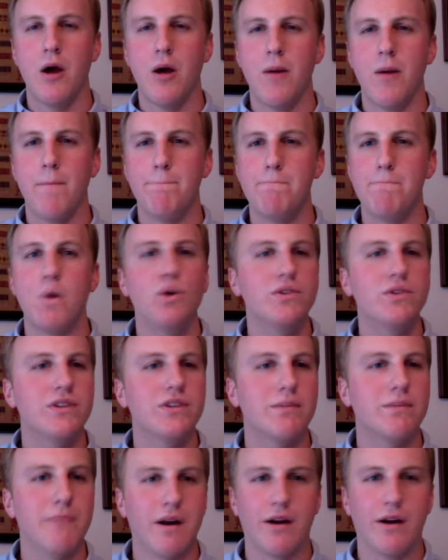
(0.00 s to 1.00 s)
Most
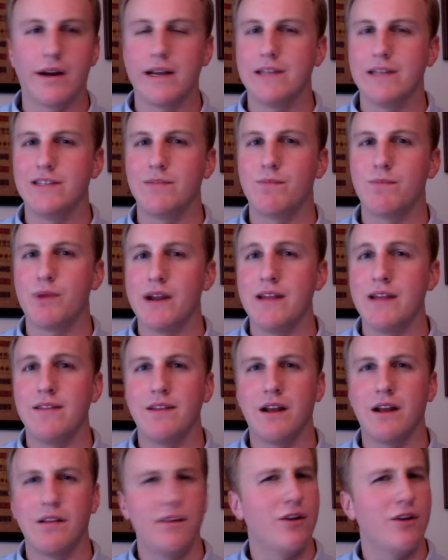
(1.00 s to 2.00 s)
Americans breathed
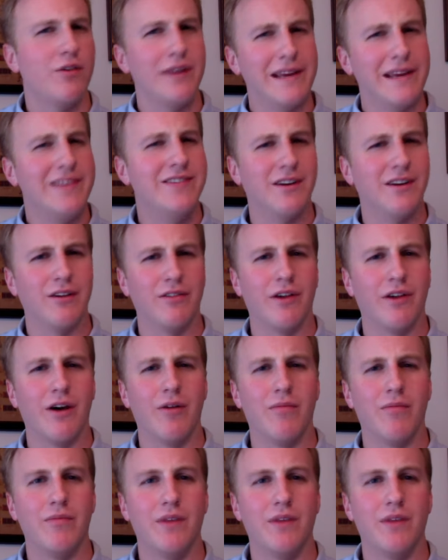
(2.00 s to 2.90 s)
a little easier, though.